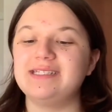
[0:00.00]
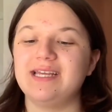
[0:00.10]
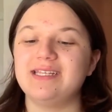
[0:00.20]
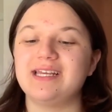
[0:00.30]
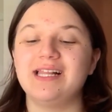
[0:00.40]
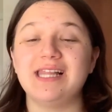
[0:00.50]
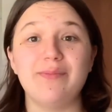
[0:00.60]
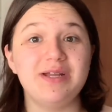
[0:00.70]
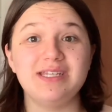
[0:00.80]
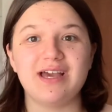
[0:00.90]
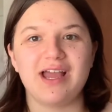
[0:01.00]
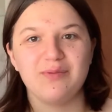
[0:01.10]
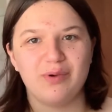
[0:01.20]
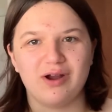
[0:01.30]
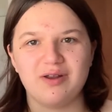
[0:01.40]
did Clementine
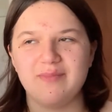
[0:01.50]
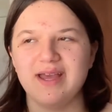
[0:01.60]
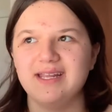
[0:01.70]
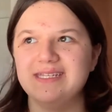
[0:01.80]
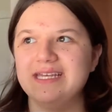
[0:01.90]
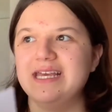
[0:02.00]
Barnabet.